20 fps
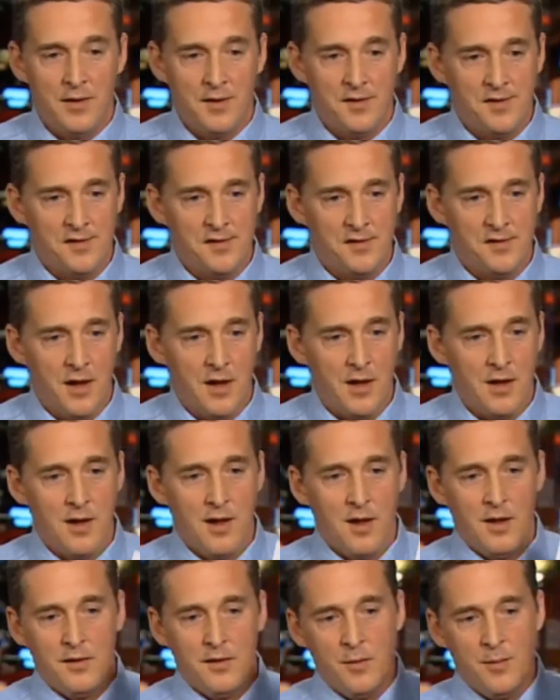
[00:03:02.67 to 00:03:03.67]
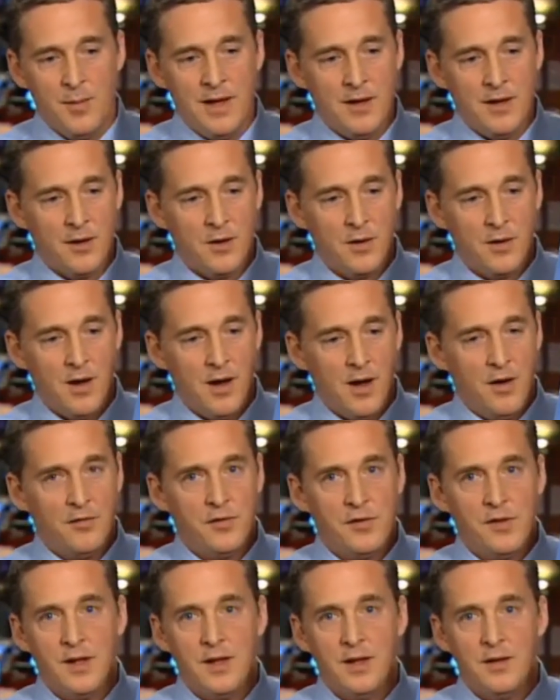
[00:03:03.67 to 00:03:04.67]
This is uh, the maker
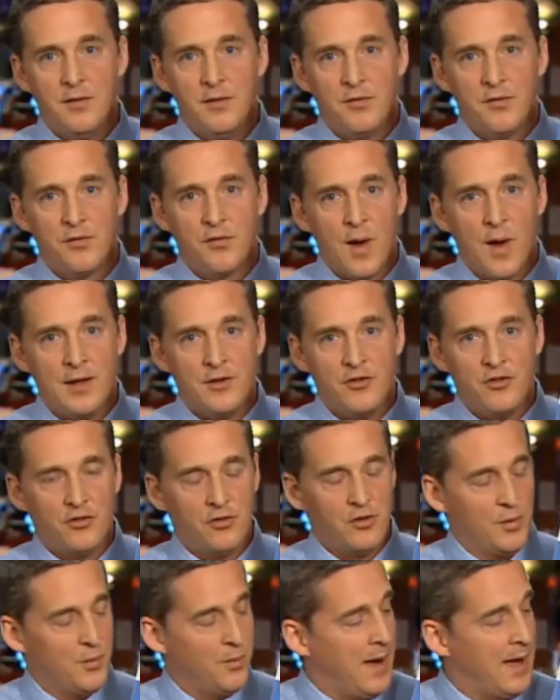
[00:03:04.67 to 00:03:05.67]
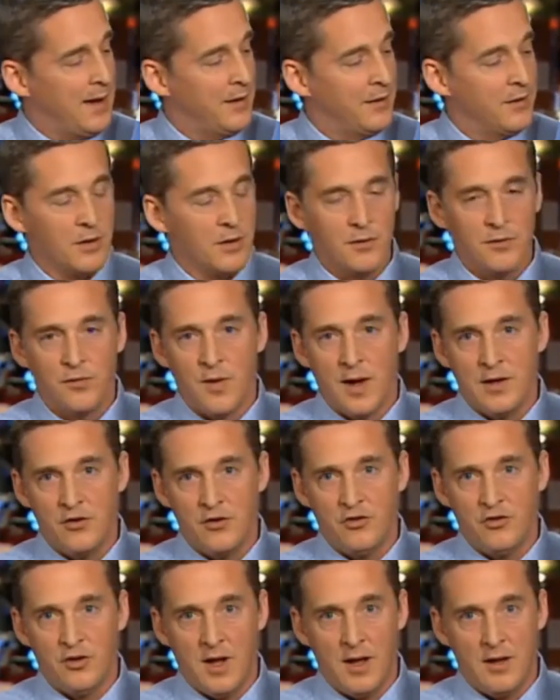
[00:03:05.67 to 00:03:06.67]
of the French competitor,
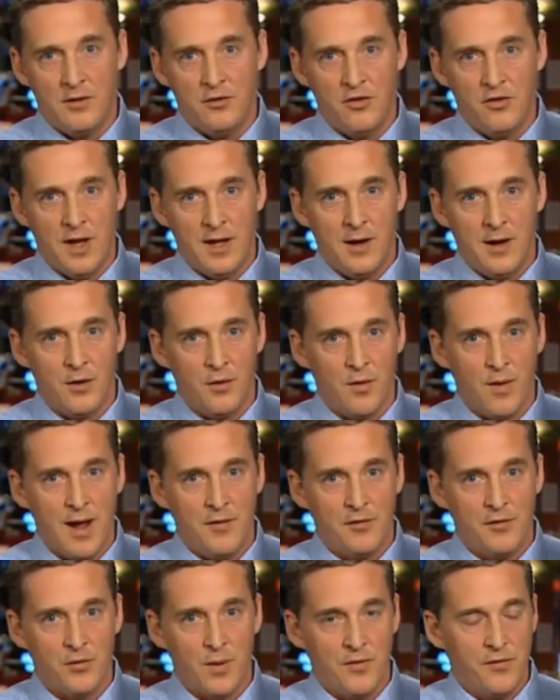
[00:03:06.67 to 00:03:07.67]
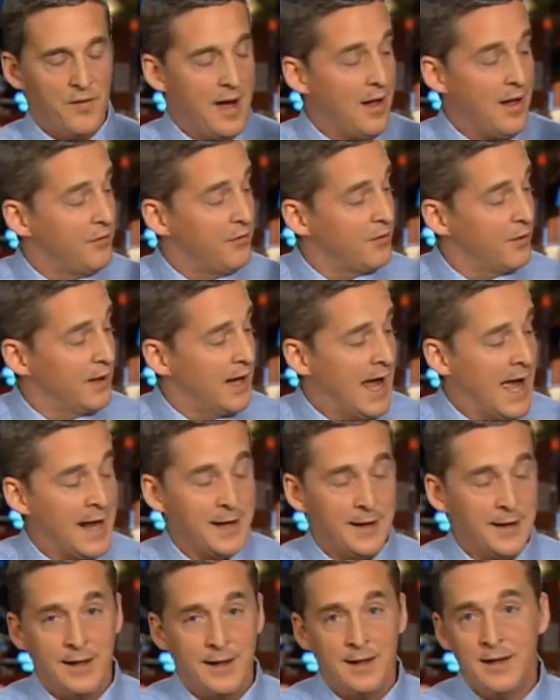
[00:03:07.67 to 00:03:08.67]
French uh, jet aircraft, Rafale for
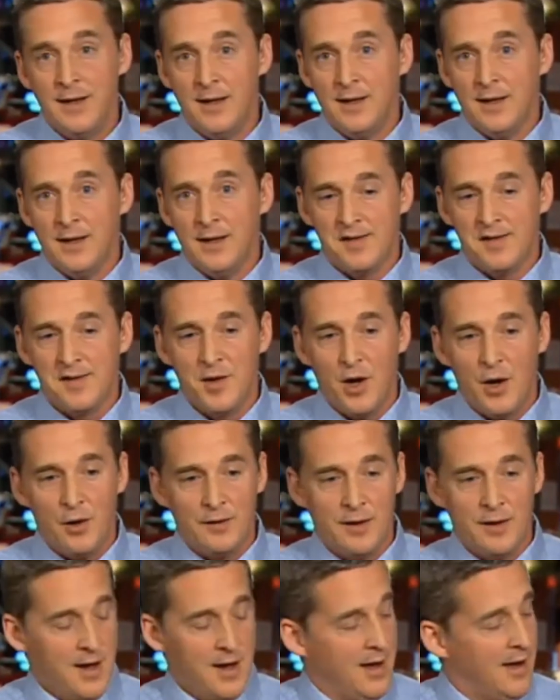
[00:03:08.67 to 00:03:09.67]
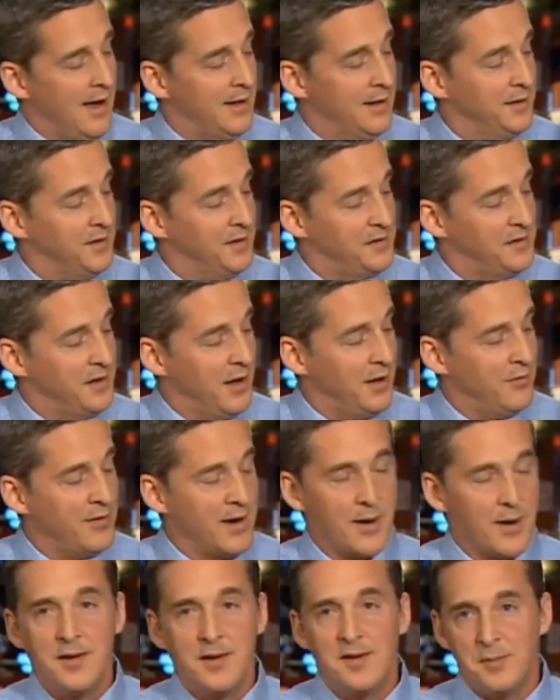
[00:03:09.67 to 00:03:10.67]
Canada, it's called. And it's uh,
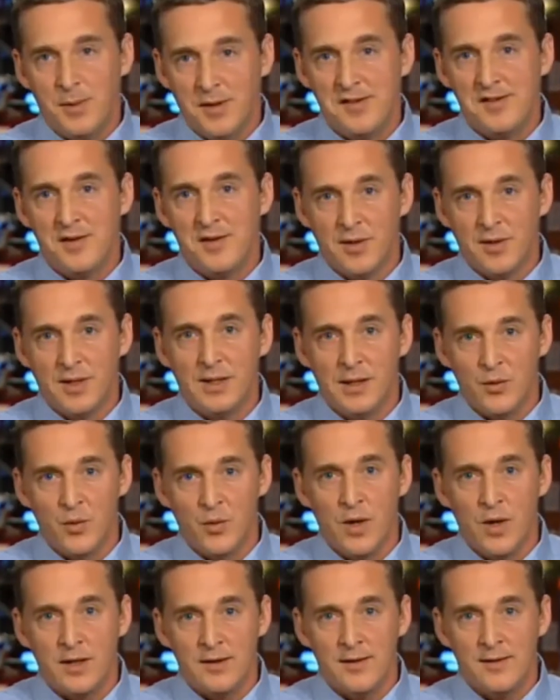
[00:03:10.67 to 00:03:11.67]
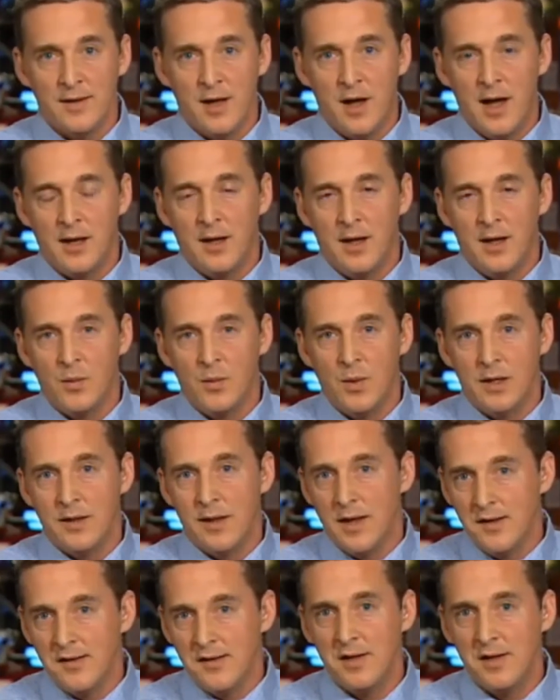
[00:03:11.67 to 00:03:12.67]
very specifically written to highlight what
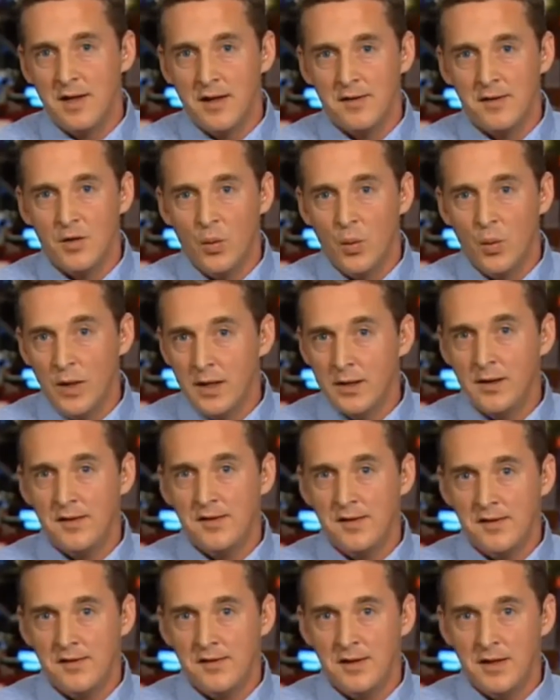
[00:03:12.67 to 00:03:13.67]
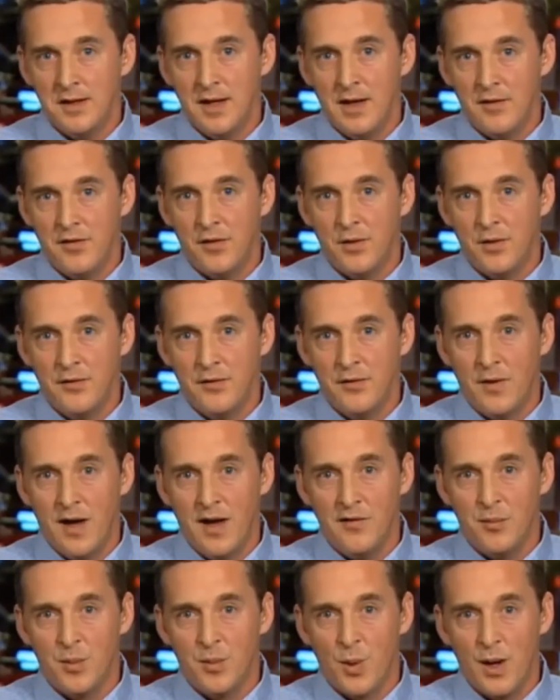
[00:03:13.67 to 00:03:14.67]
they see as the weaknesses in the F
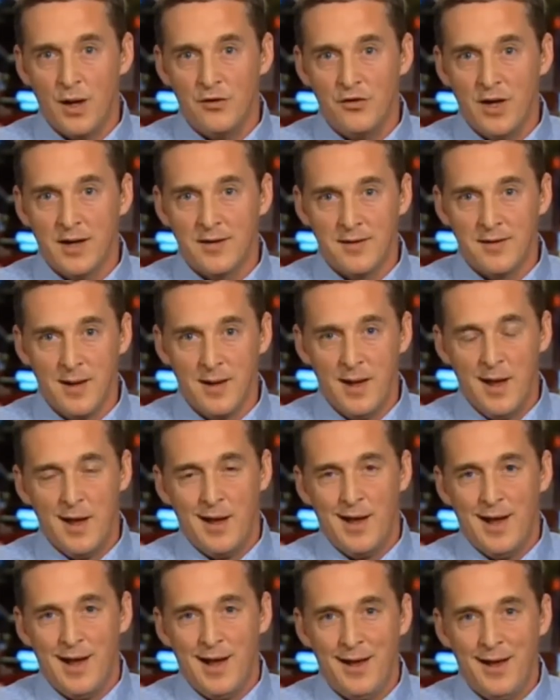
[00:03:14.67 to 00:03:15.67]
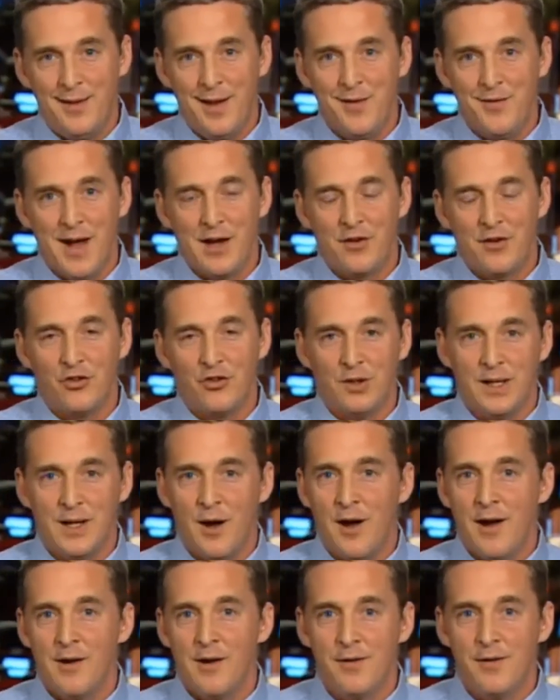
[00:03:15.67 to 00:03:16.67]
35 project. Uh, they've actually
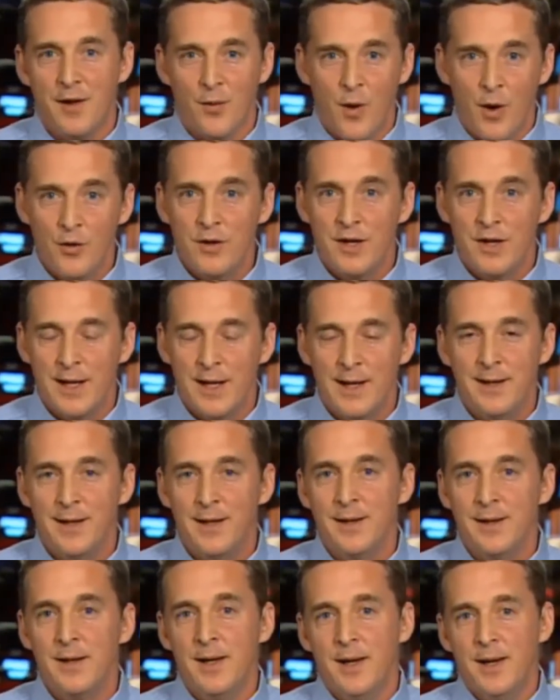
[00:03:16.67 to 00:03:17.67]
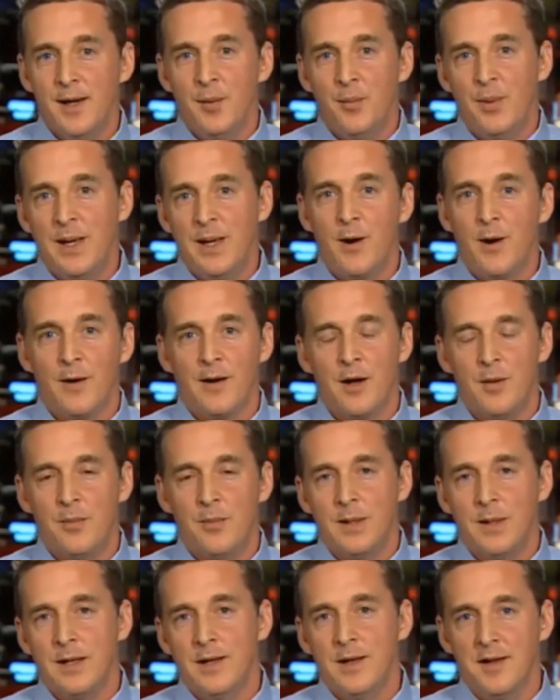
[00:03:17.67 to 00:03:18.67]
hired their own Canadian PR
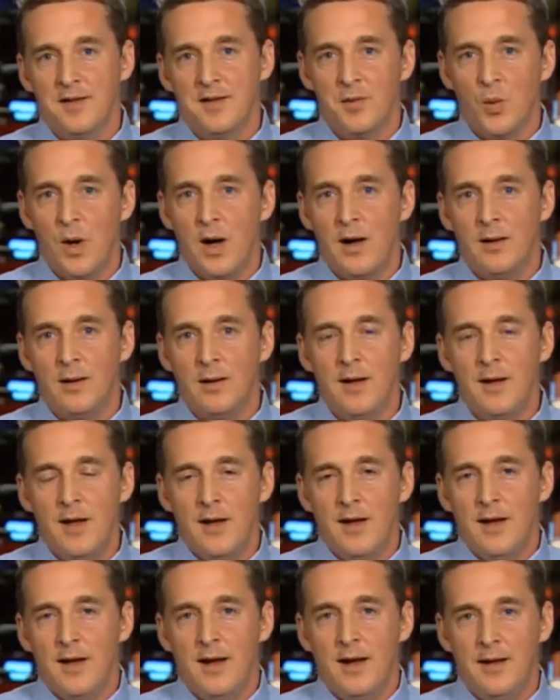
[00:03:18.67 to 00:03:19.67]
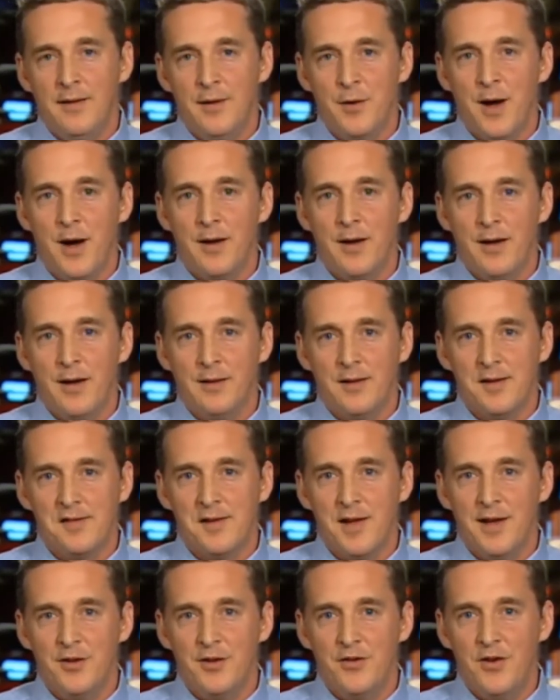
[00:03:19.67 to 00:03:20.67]
company as well. Uh, they're not at the
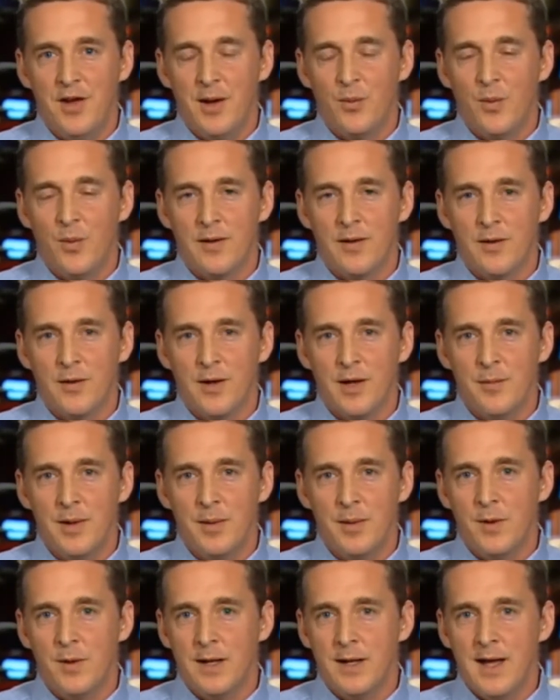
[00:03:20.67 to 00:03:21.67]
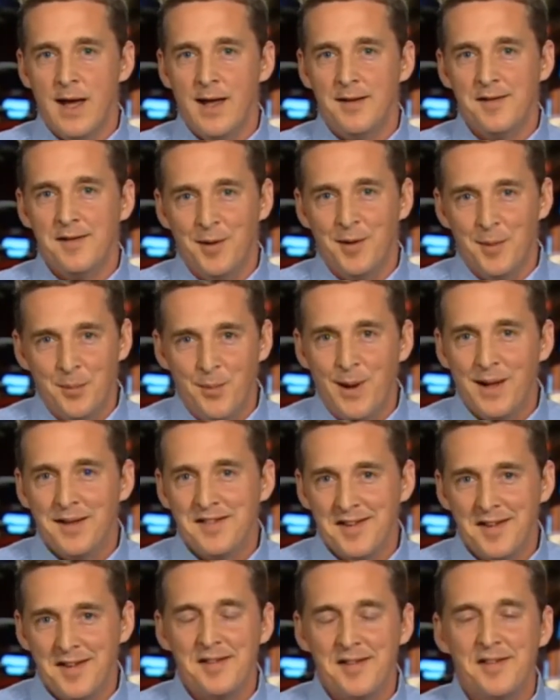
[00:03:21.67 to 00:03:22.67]
stage yet where they're going to be putting ads on
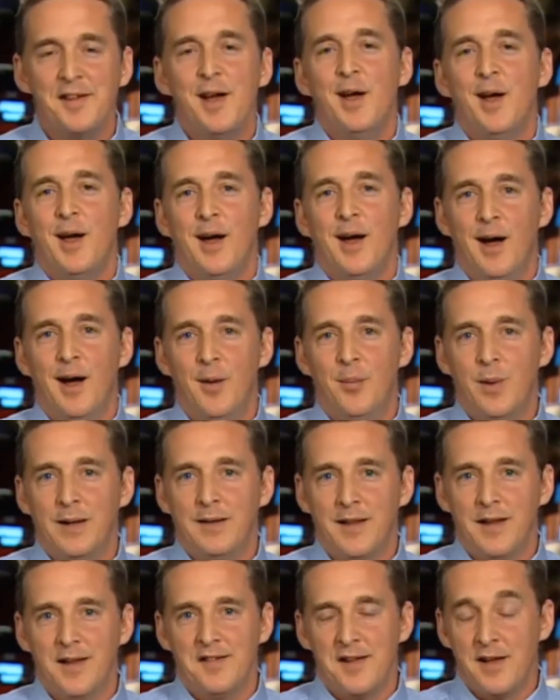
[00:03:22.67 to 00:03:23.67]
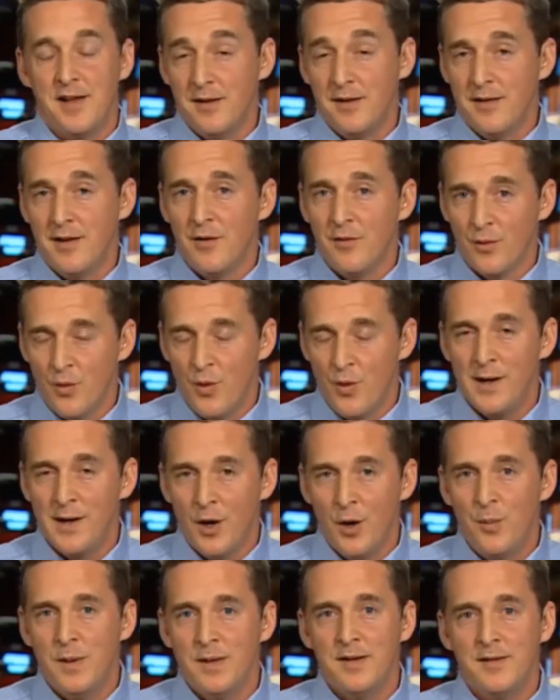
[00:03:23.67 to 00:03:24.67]
buses, uh, but they say that they're quite
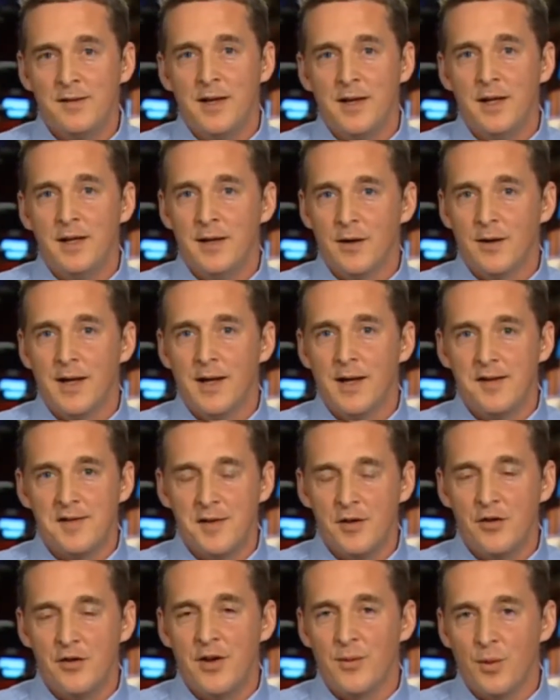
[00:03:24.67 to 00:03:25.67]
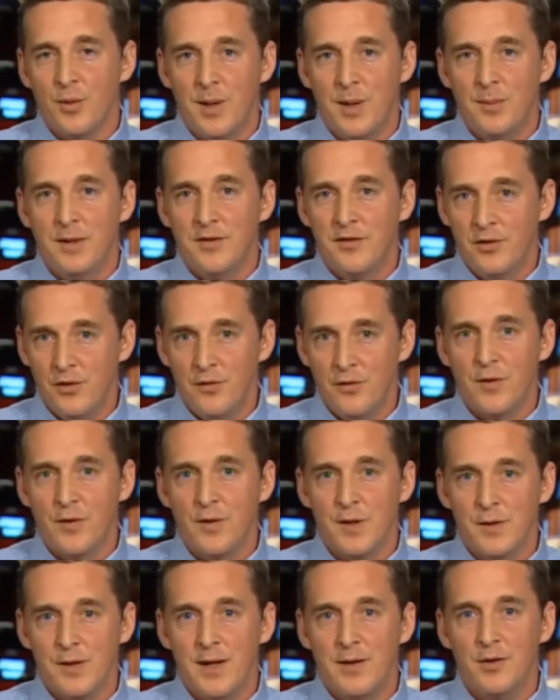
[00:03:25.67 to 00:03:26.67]
open to taking their case to the general public too
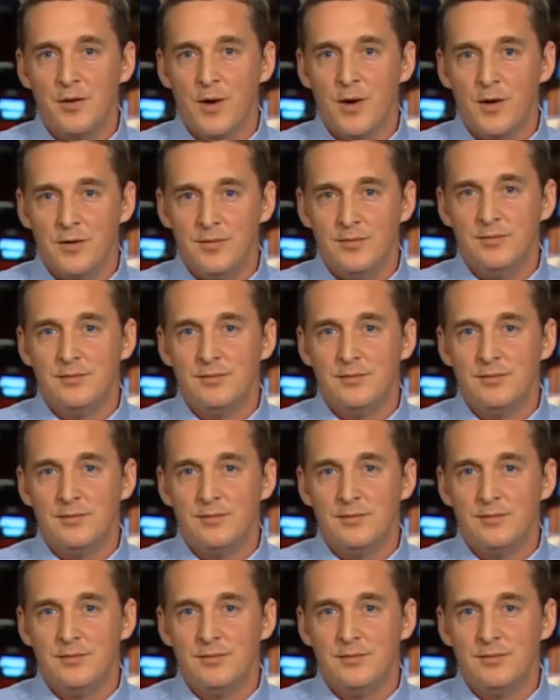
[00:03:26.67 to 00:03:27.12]
further down the road.